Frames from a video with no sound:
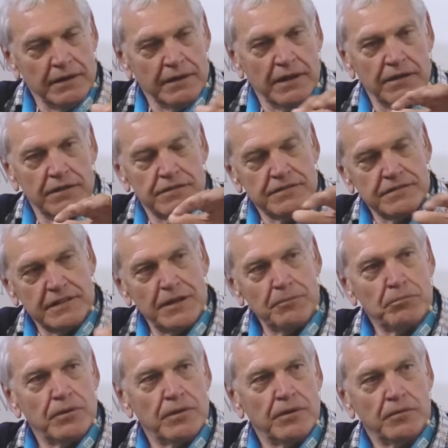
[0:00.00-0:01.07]
another
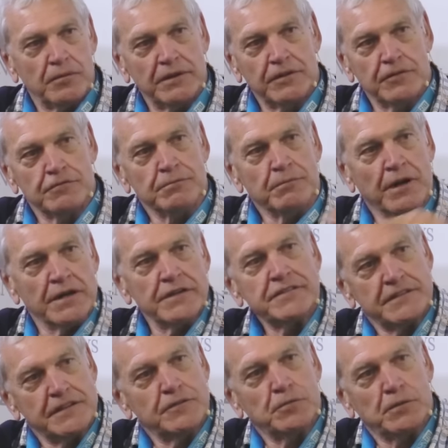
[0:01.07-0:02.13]
step when you've
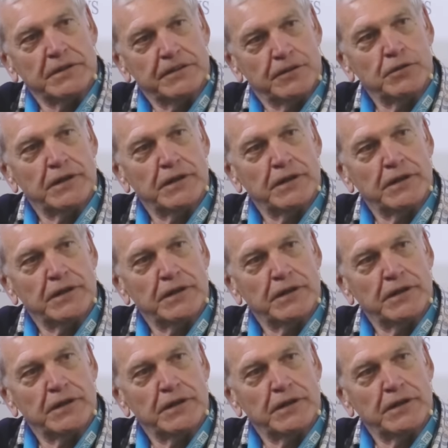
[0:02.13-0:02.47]
mastered what